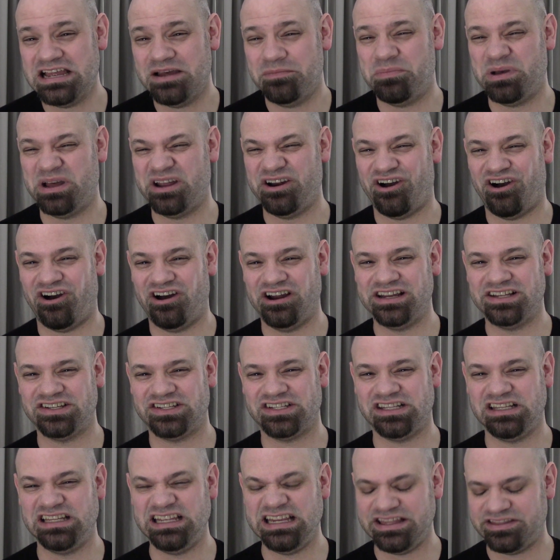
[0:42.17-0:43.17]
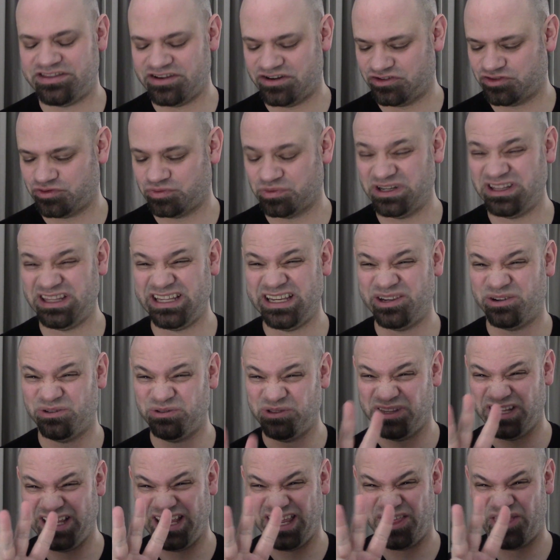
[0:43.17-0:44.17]
but honestly, there's really
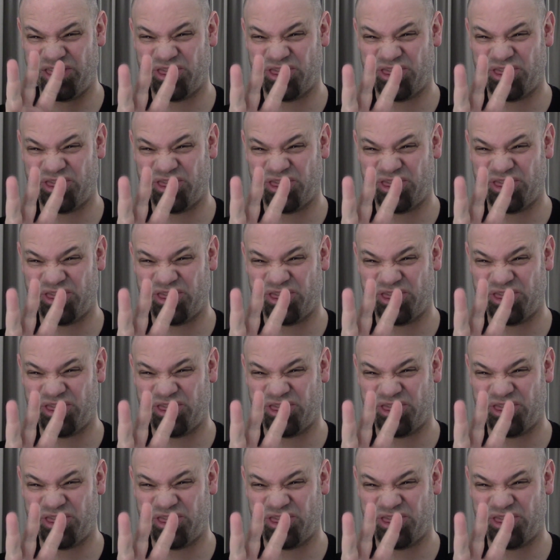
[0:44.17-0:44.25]
only